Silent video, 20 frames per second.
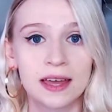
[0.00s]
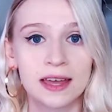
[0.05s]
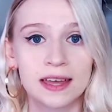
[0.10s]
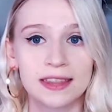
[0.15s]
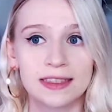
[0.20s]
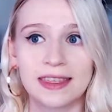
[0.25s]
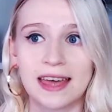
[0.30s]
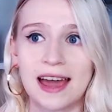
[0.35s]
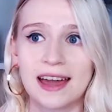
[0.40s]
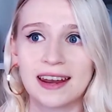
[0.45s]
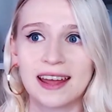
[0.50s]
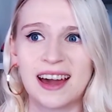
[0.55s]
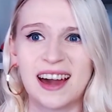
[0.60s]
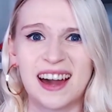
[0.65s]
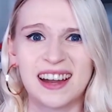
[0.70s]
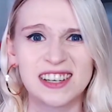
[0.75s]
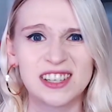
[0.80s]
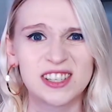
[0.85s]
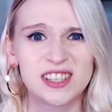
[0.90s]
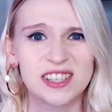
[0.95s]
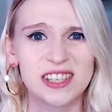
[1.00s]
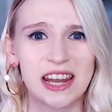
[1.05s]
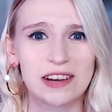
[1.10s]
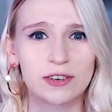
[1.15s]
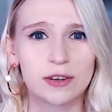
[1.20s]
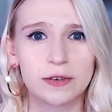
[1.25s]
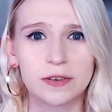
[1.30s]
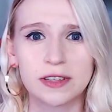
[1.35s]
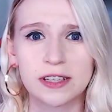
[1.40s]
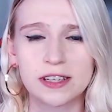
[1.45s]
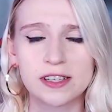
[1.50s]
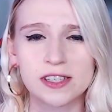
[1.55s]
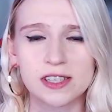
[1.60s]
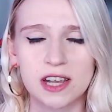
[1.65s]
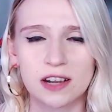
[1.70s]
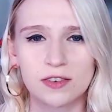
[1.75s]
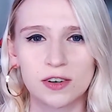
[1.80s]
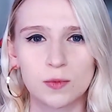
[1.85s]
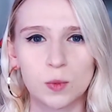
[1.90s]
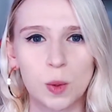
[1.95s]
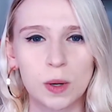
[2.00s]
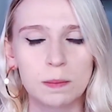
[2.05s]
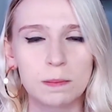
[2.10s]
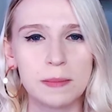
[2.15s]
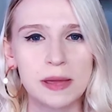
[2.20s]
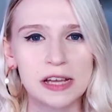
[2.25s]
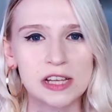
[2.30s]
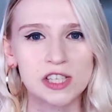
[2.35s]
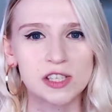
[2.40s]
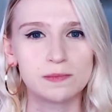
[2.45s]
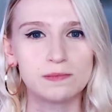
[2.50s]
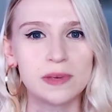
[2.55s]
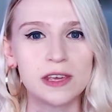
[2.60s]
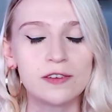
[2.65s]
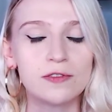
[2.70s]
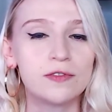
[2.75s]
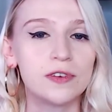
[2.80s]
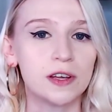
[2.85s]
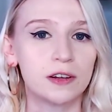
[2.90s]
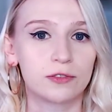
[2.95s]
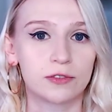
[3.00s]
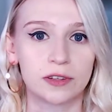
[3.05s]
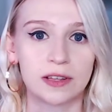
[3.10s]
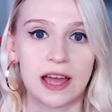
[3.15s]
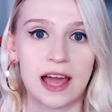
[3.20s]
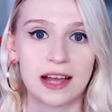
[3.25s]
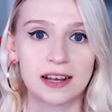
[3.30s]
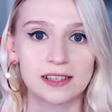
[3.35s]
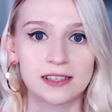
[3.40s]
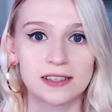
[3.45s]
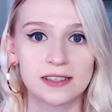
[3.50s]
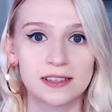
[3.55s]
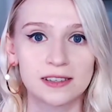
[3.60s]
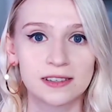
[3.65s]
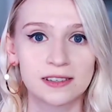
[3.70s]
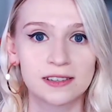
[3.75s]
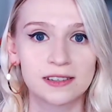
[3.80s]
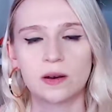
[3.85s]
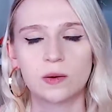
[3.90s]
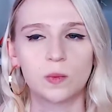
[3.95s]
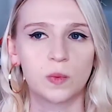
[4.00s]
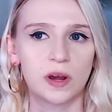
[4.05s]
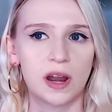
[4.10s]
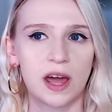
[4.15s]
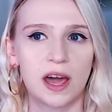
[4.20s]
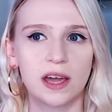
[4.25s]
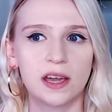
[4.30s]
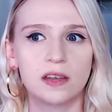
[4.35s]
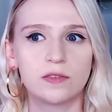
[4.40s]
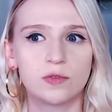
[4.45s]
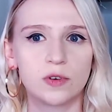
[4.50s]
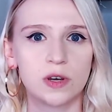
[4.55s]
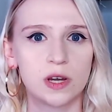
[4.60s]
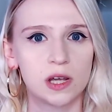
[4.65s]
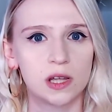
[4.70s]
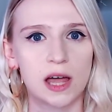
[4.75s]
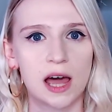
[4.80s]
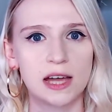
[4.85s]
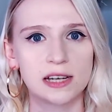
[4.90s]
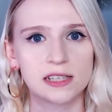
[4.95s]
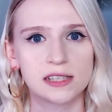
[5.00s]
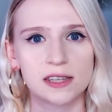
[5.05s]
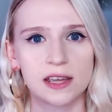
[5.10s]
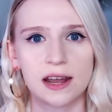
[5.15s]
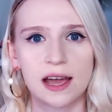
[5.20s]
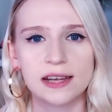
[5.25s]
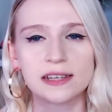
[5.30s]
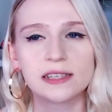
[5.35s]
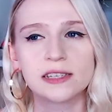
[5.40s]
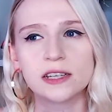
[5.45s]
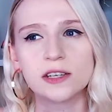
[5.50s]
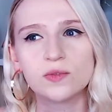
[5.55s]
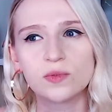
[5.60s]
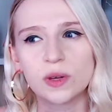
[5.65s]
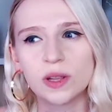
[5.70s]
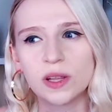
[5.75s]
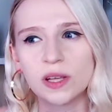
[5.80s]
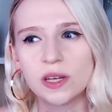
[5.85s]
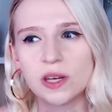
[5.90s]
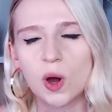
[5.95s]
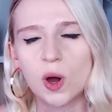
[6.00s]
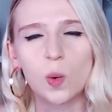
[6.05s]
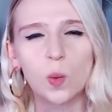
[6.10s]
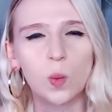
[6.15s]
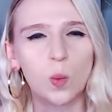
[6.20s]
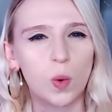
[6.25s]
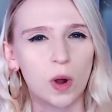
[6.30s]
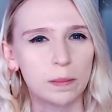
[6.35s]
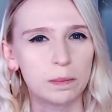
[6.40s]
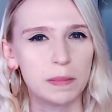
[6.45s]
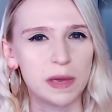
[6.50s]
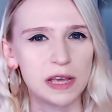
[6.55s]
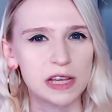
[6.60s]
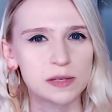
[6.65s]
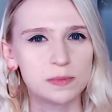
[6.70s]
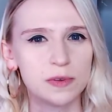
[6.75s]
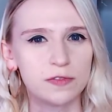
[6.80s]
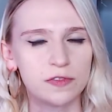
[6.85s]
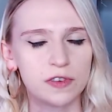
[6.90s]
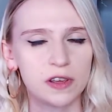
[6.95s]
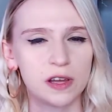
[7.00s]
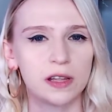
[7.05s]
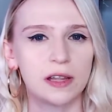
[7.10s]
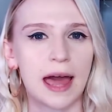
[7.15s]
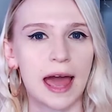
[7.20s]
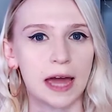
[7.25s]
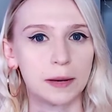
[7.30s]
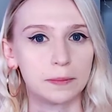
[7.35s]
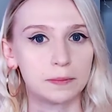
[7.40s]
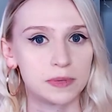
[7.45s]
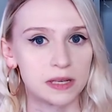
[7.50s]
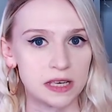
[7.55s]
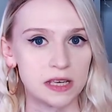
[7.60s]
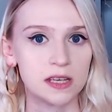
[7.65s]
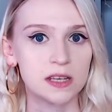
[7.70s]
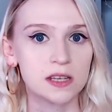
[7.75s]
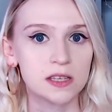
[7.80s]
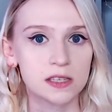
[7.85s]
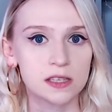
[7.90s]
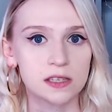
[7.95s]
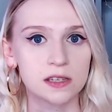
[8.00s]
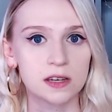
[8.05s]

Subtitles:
that I just never really discovered what makes me feel relaxed. When I realized that I didn't really know what makes me feel at peace,